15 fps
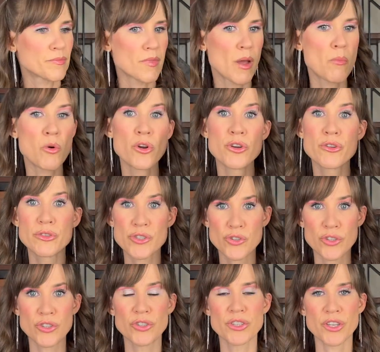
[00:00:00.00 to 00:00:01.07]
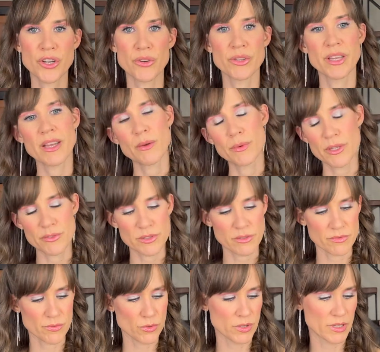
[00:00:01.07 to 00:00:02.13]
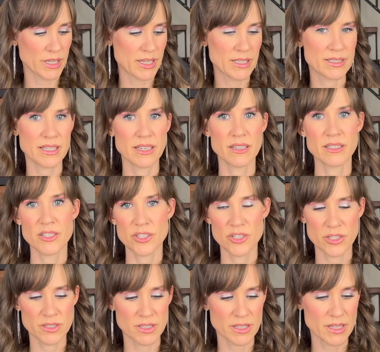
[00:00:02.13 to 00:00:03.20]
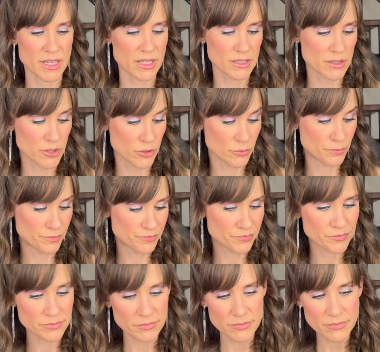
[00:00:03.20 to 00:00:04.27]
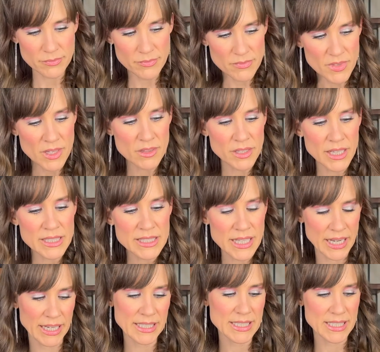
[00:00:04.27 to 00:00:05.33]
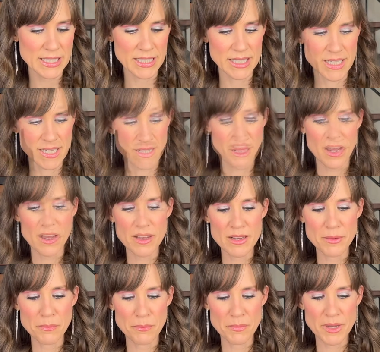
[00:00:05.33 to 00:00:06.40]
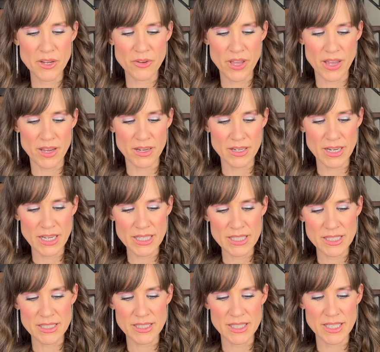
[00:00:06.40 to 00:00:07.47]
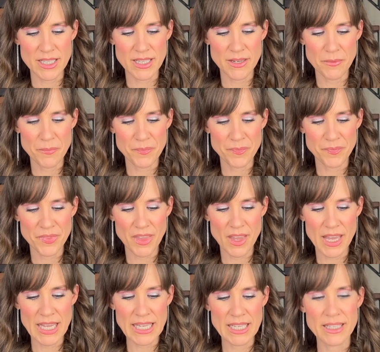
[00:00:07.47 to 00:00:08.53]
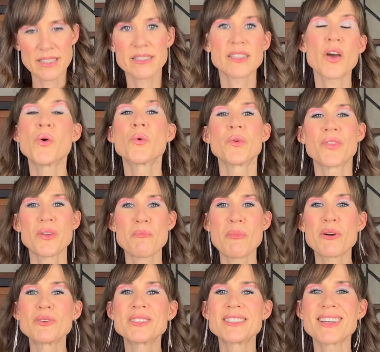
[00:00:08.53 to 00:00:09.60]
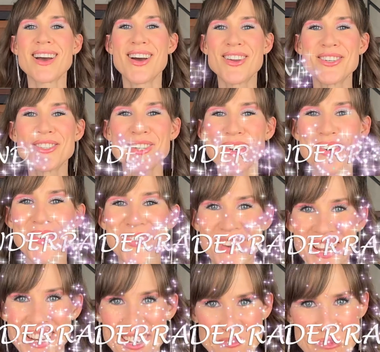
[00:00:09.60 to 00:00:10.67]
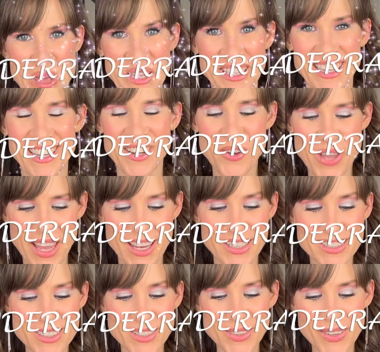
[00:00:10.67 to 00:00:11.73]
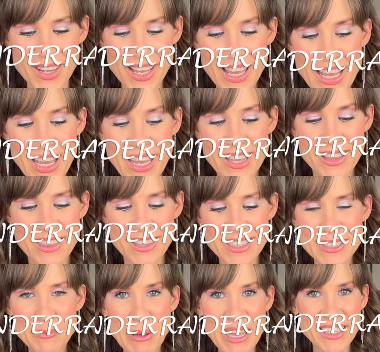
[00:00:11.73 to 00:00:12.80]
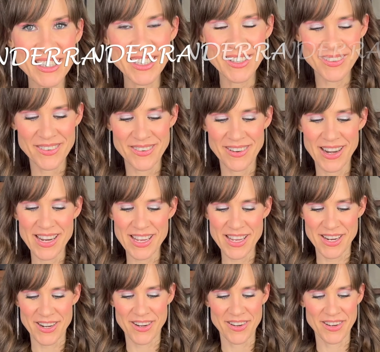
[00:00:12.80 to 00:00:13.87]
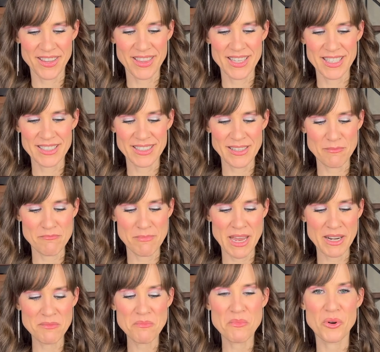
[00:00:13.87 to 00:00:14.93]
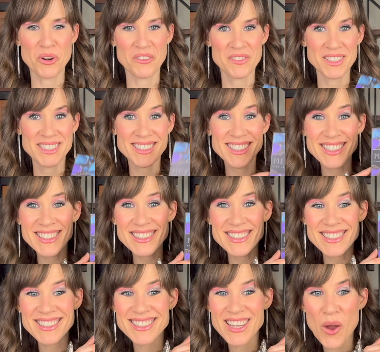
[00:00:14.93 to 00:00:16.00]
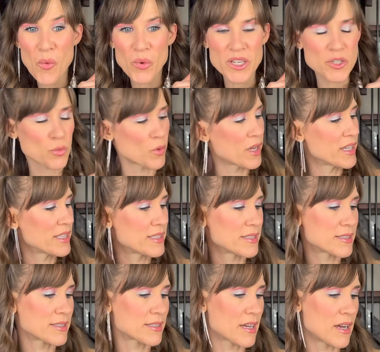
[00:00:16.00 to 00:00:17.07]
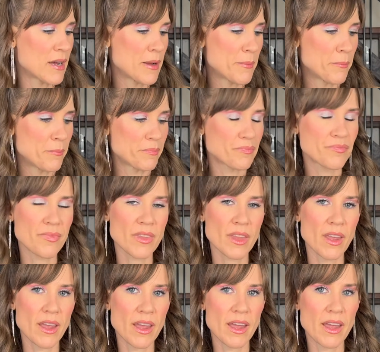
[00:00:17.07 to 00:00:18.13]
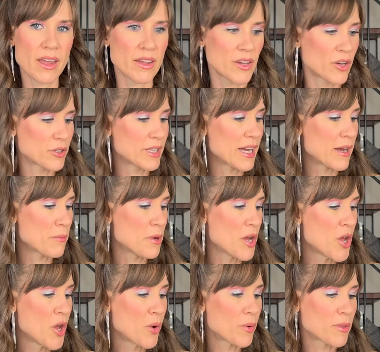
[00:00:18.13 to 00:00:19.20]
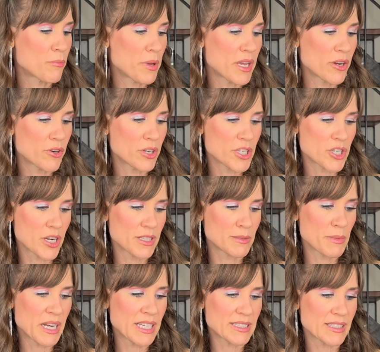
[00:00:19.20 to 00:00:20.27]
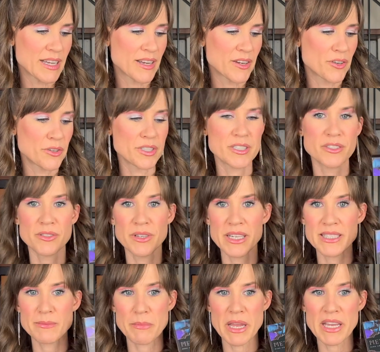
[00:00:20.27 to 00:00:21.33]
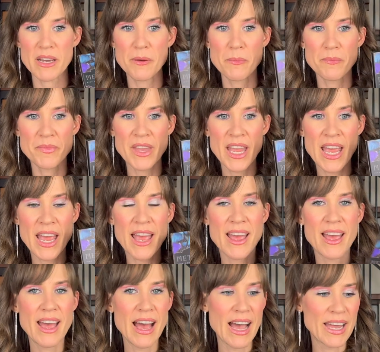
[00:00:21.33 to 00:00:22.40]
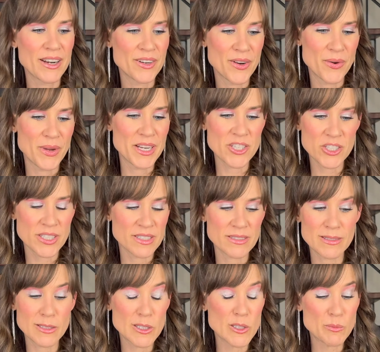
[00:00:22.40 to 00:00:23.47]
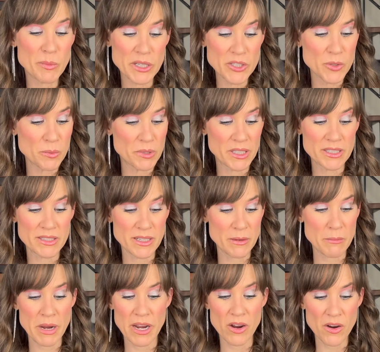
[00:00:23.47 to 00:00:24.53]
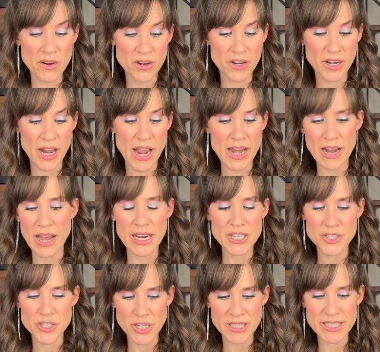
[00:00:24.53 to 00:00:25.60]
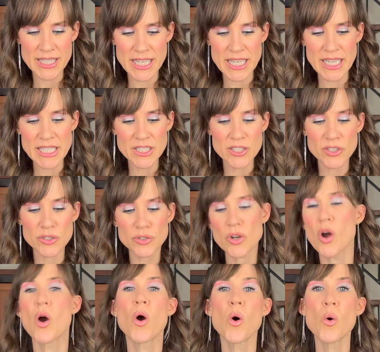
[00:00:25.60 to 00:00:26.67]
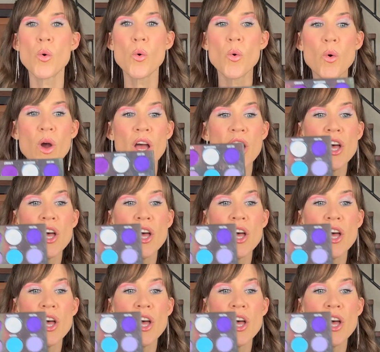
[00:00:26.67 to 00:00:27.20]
more neutral, you know, like I would use it for, like I said, auditions and things. So that's that. Okay, next is, oh, the most underrated palette. Okay, so this palette right here, this Metamorphosis, which was a collab with Pink Crush Cosmetics and Christa Race Makeup. I don't know, it just has a special place in my heart, and I just think it's so